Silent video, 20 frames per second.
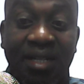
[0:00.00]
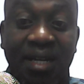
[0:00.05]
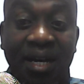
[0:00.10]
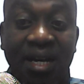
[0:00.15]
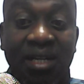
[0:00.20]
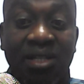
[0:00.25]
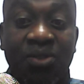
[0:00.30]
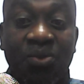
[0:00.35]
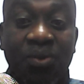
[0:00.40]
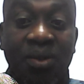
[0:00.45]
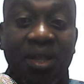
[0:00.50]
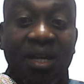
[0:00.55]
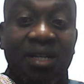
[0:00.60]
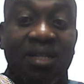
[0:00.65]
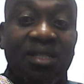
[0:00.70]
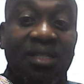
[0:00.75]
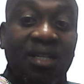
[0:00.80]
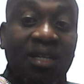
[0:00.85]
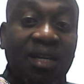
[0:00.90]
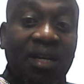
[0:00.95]
dealt with
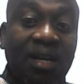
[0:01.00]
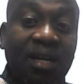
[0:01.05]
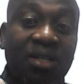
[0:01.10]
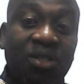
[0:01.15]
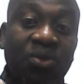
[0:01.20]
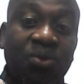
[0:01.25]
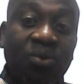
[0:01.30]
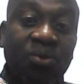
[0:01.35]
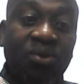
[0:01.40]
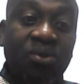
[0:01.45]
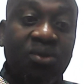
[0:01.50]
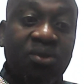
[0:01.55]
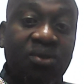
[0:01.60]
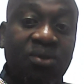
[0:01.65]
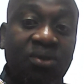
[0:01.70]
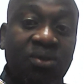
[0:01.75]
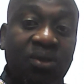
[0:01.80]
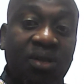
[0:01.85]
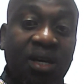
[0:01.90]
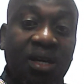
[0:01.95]
that generation.
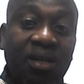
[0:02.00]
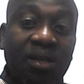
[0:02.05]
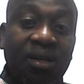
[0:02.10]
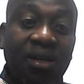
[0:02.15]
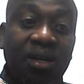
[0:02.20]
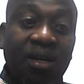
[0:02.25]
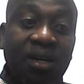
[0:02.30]
Okay?